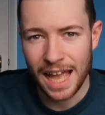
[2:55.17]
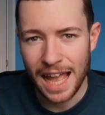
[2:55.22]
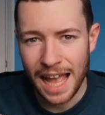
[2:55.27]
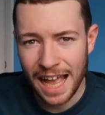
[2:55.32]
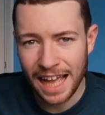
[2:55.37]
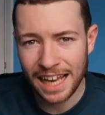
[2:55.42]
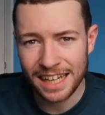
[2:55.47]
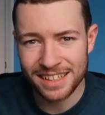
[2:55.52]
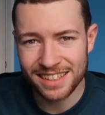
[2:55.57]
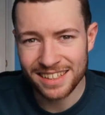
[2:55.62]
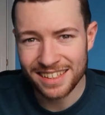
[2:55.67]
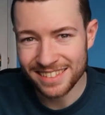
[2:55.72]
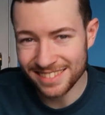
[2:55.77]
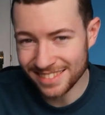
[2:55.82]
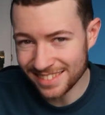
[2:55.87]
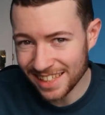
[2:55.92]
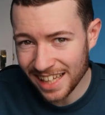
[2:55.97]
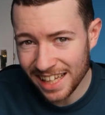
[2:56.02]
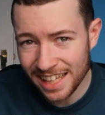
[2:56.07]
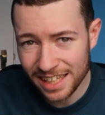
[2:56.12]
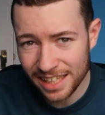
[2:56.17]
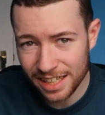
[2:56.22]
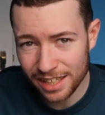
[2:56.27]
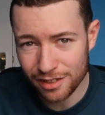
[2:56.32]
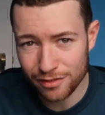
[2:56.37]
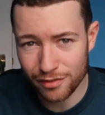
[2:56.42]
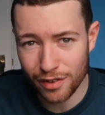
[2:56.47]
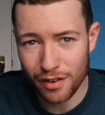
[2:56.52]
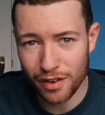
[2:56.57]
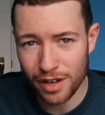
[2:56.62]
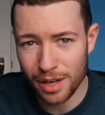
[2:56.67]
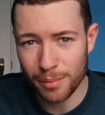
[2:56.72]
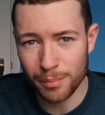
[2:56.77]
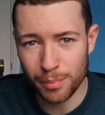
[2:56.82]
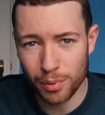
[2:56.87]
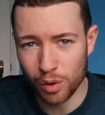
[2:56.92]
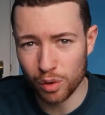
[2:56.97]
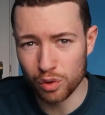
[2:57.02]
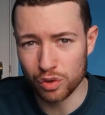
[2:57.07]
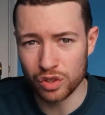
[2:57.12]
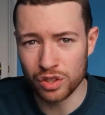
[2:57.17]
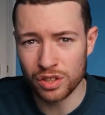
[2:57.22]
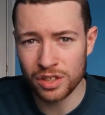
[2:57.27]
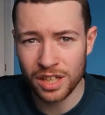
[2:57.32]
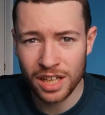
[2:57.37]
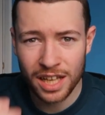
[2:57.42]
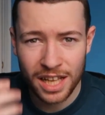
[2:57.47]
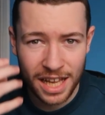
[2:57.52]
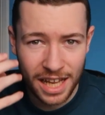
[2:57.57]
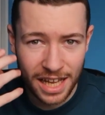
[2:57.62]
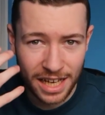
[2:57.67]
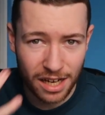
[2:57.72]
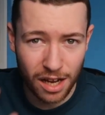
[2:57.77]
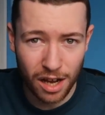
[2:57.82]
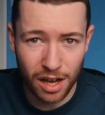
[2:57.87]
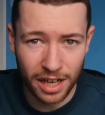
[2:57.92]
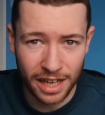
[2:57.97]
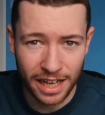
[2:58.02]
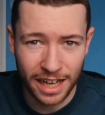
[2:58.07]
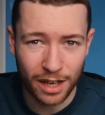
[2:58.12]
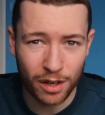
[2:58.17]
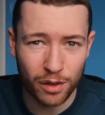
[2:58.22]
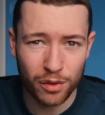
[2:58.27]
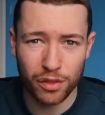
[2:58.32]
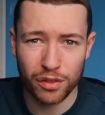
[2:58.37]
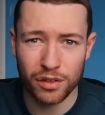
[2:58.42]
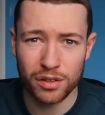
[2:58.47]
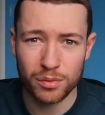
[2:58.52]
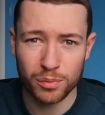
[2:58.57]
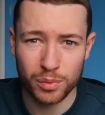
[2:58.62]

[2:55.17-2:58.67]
And zinc is very important in eye health,